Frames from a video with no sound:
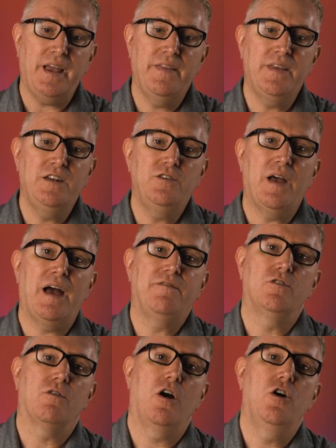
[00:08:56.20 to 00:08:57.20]
and then you
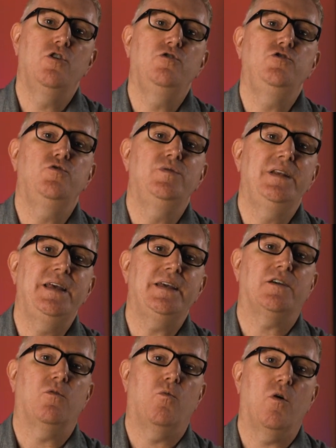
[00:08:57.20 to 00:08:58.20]
have your own
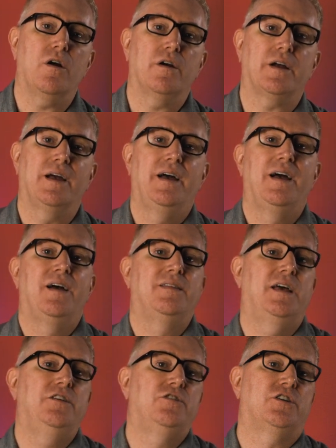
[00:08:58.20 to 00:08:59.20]
unique work
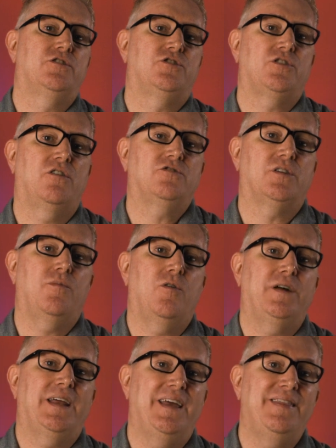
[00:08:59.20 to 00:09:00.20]
that you can show
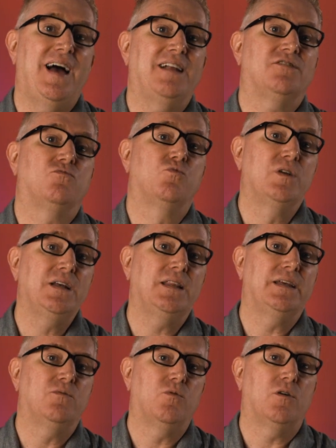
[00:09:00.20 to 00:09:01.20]
someone. And that's
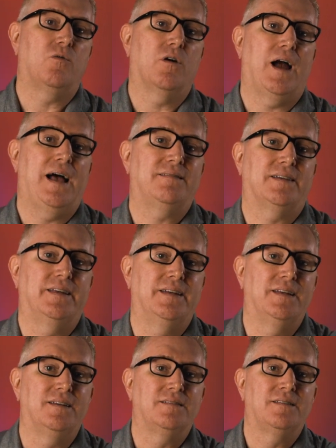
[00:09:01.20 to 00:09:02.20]
really what we're
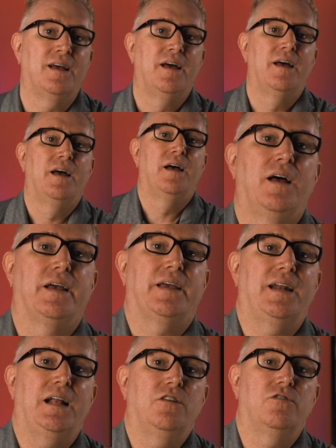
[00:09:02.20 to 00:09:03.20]
asking is,
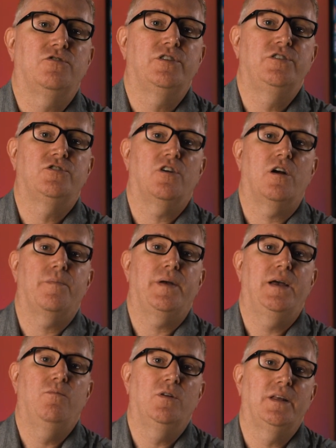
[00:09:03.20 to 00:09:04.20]
can I learn C sharp
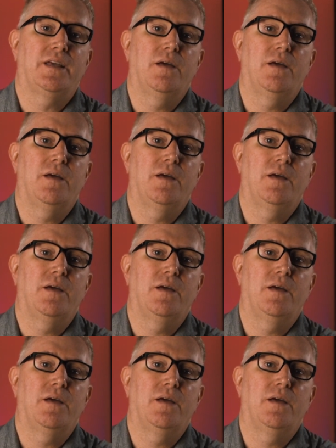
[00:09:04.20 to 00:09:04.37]
and will it